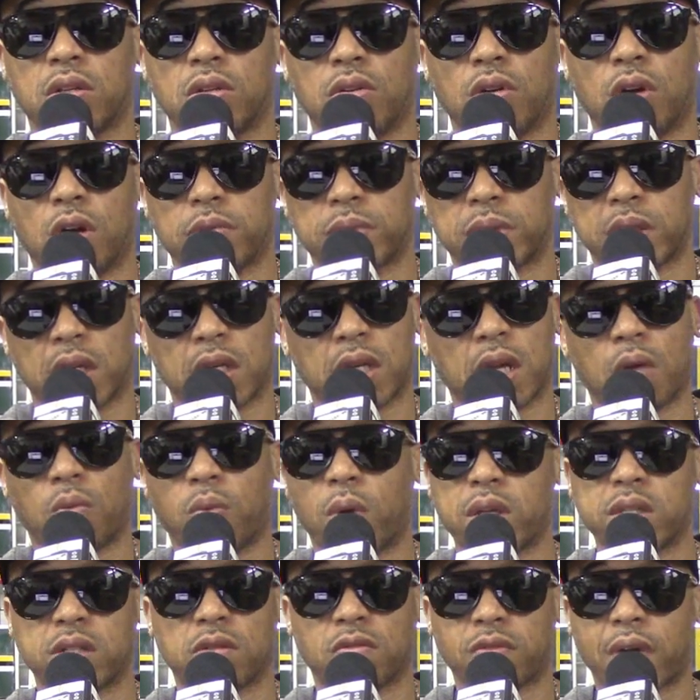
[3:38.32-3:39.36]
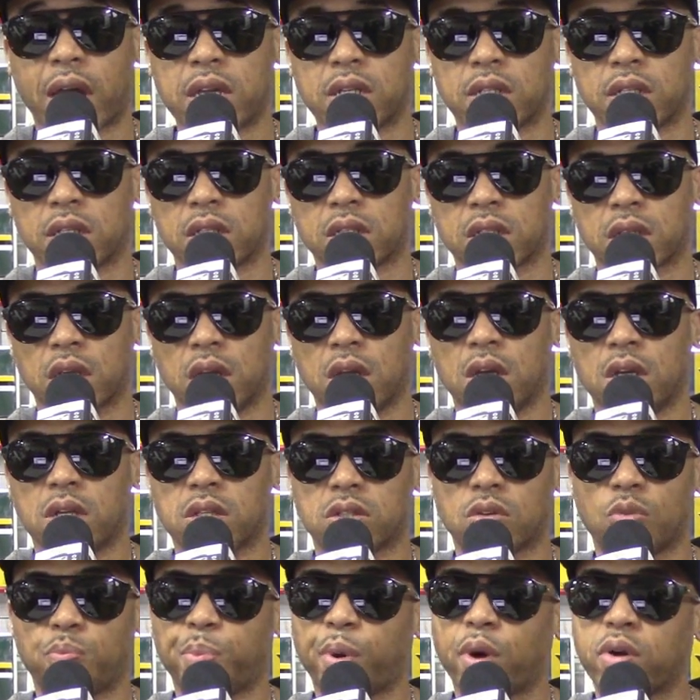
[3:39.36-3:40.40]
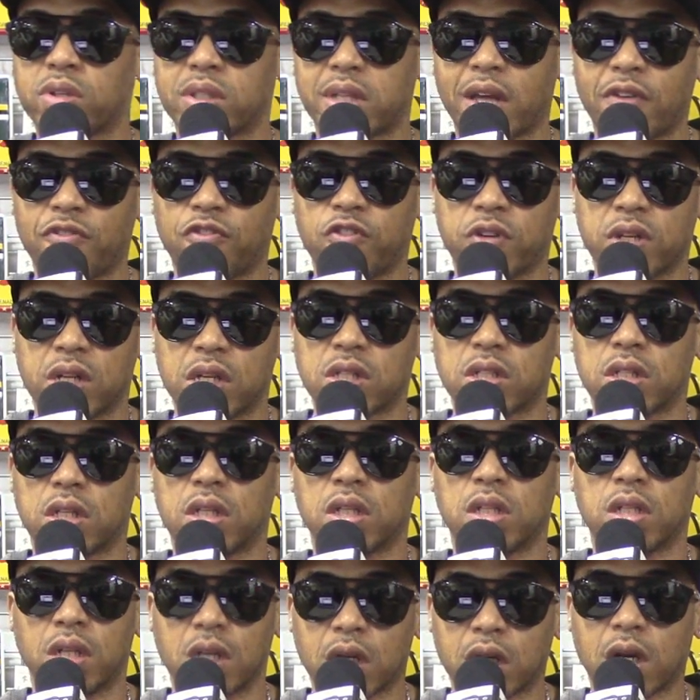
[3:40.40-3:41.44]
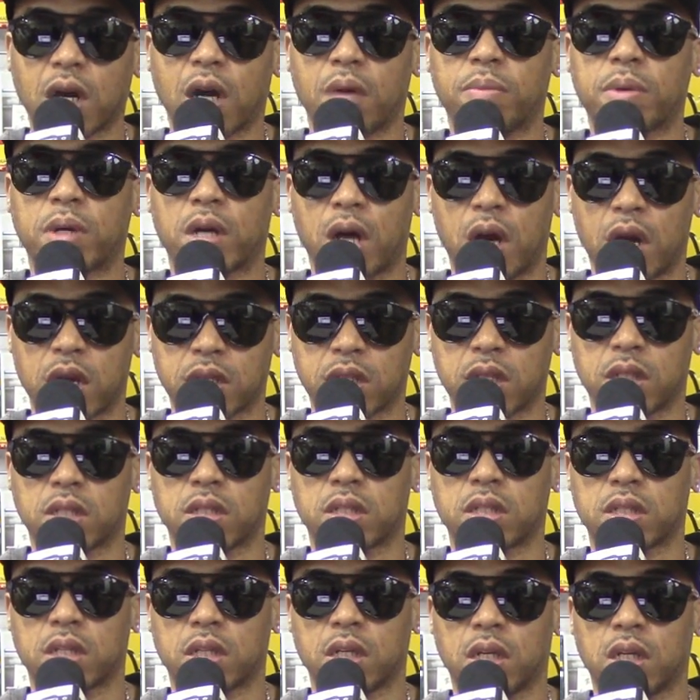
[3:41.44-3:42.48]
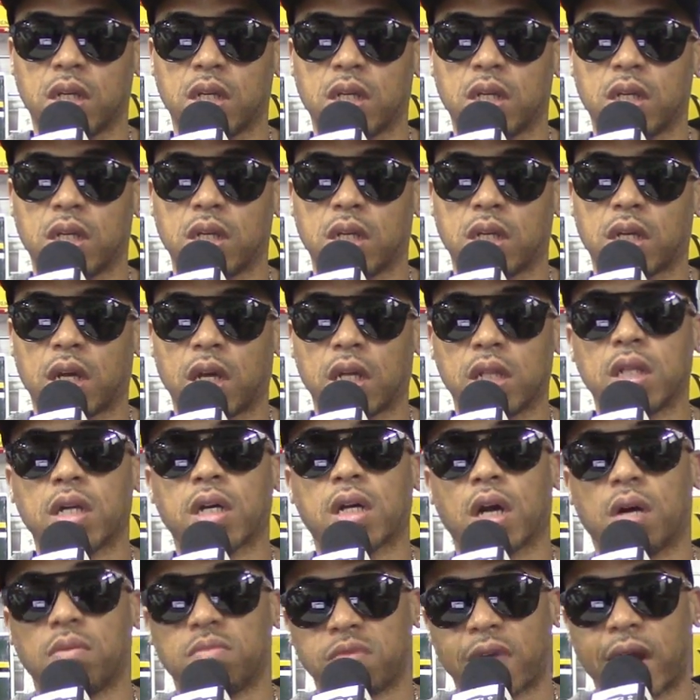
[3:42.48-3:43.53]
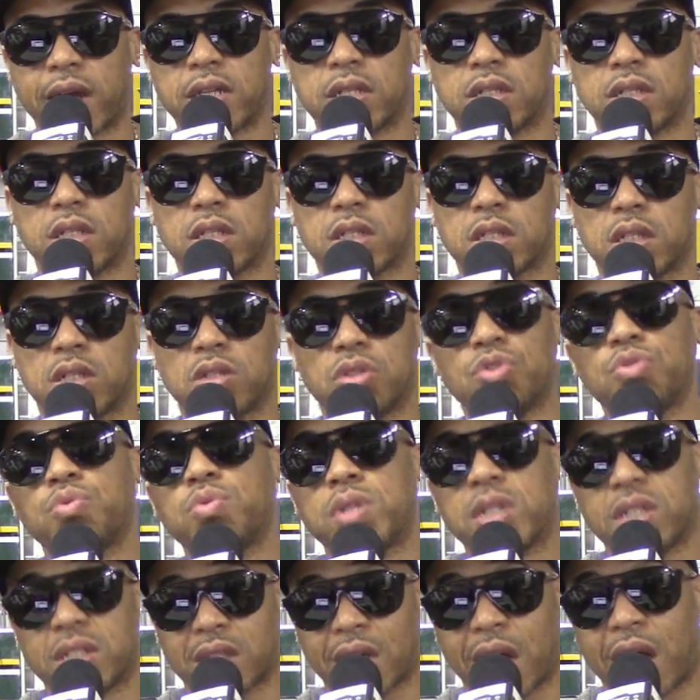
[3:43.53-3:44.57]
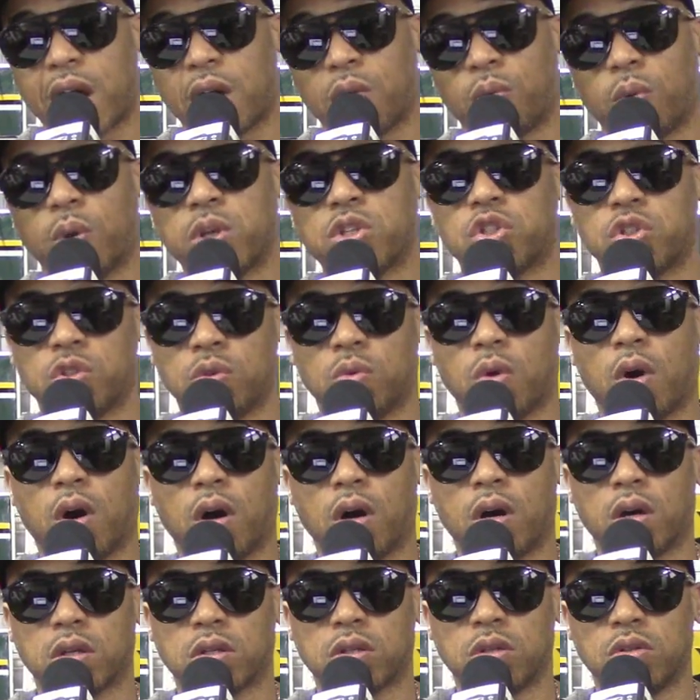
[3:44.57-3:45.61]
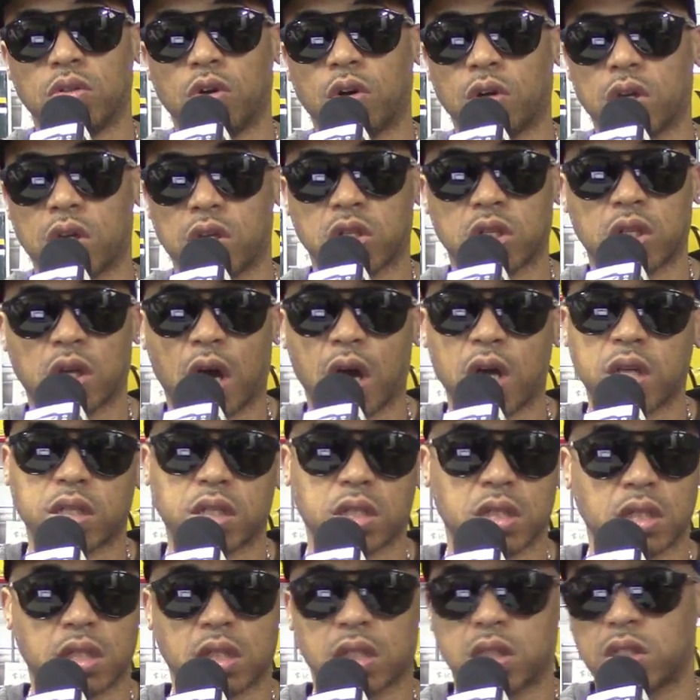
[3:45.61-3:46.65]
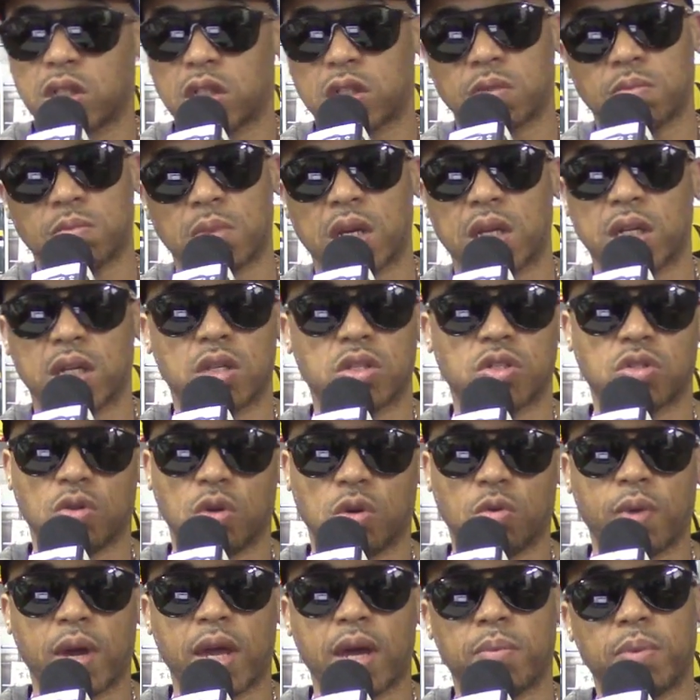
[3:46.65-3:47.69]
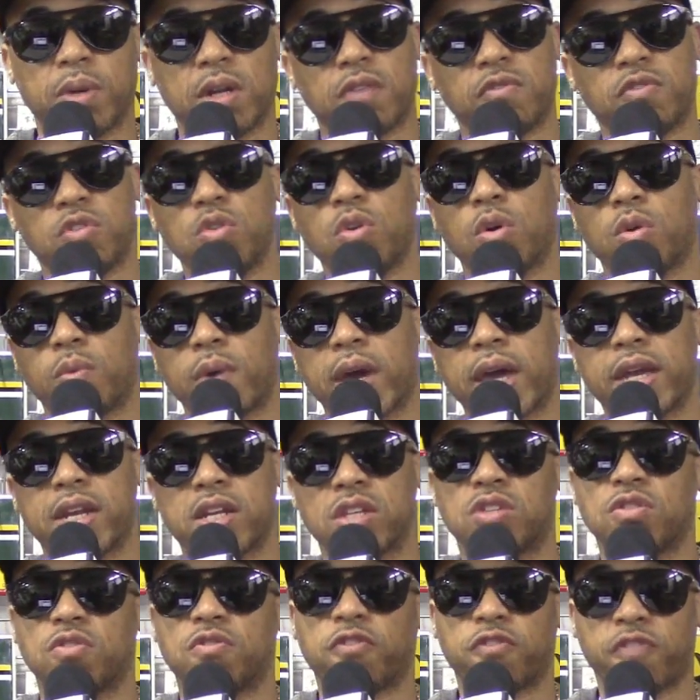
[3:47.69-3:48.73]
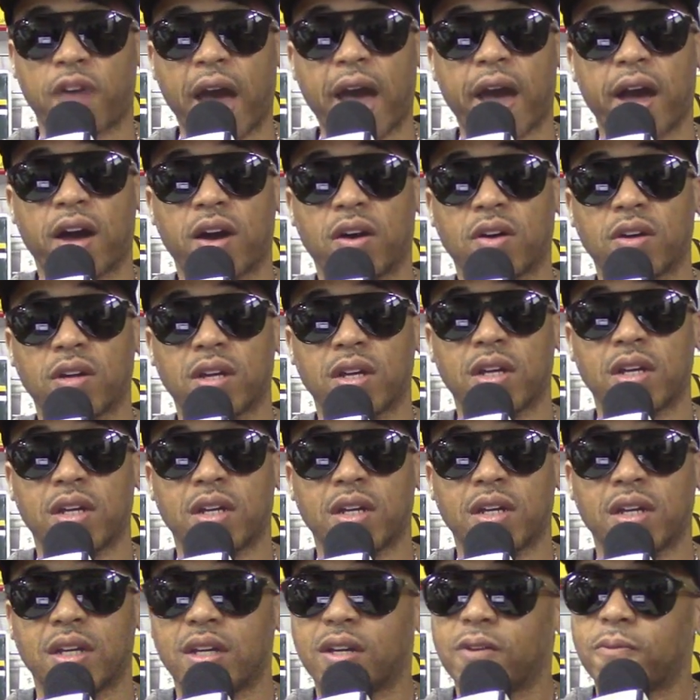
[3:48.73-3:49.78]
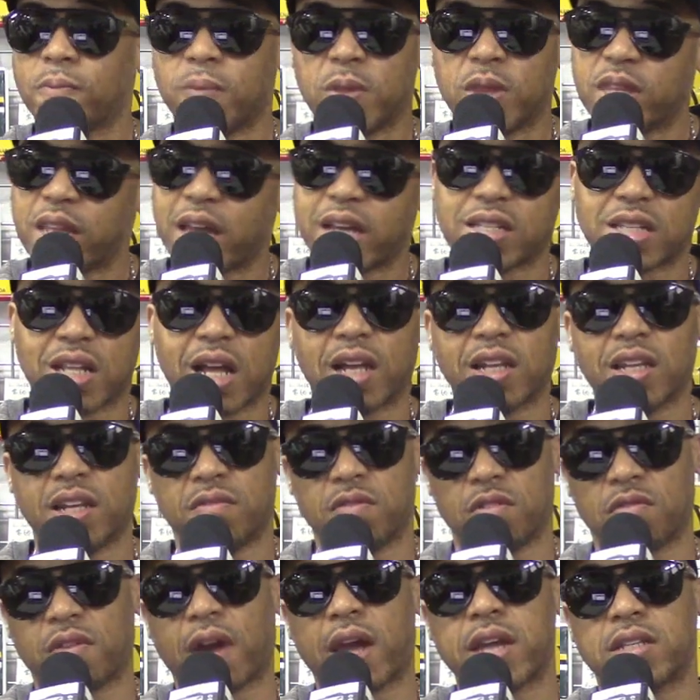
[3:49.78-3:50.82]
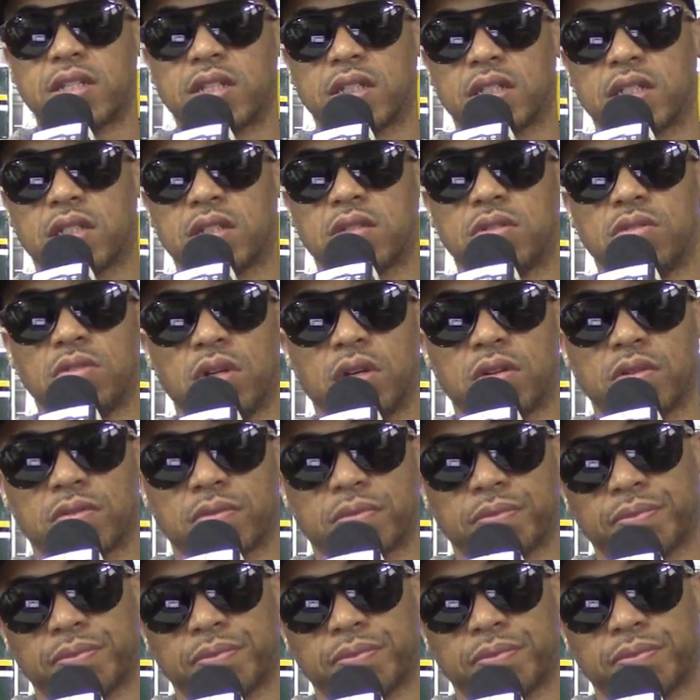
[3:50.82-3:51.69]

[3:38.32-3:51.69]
You know what I'm saying? They wasn't righteous. So per definition, look up conscious and look up righteous and you decide what you are. You know, because conscious just means that you're aware. But if you're aware that you foul, that's not living righteous, you know.